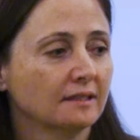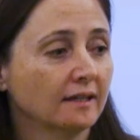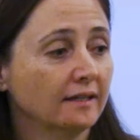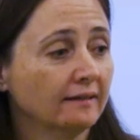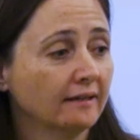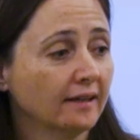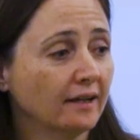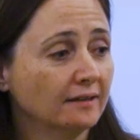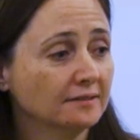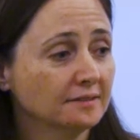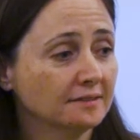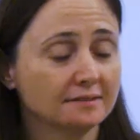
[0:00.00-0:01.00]
Anything
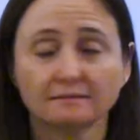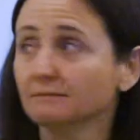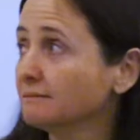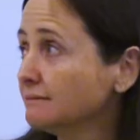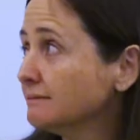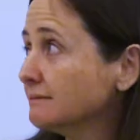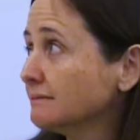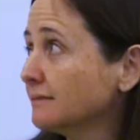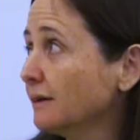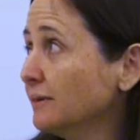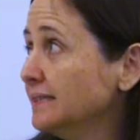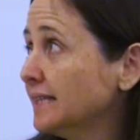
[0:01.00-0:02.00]
else?
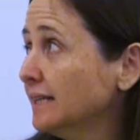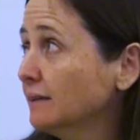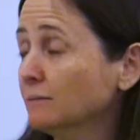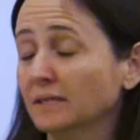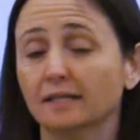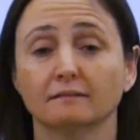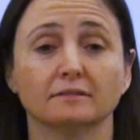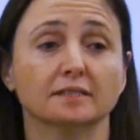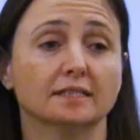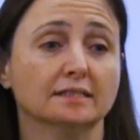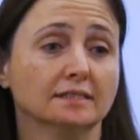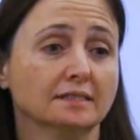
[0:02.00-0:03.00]
Are we done? Oh my God, we're
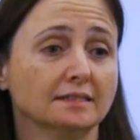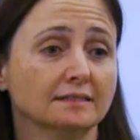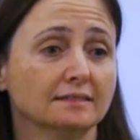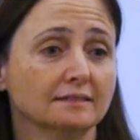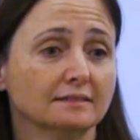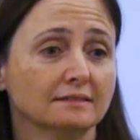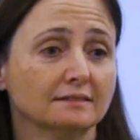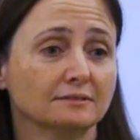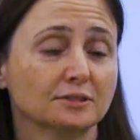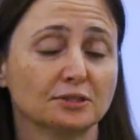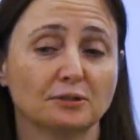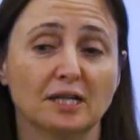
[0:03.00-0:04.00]
done.
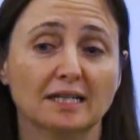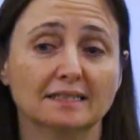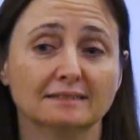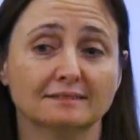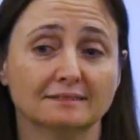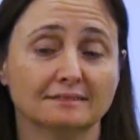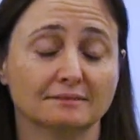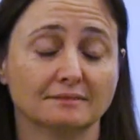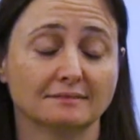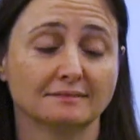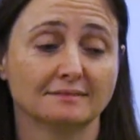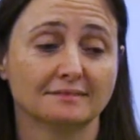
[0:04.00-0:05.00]
We're so done.
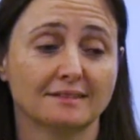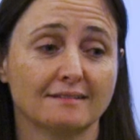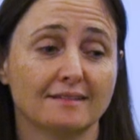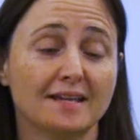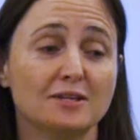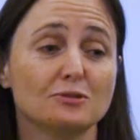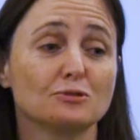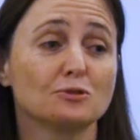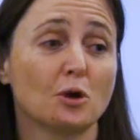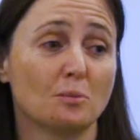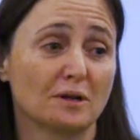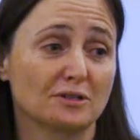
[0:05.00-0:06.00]
Thank you
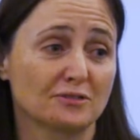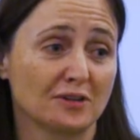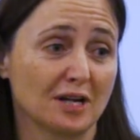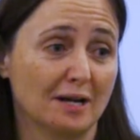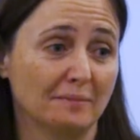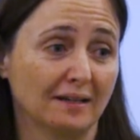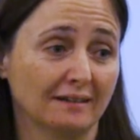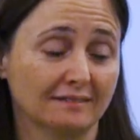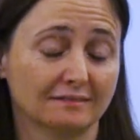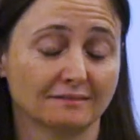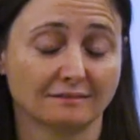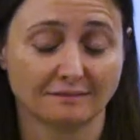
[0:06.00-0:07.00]
so much for
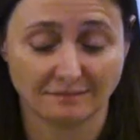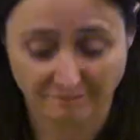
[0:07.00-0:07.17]
coming.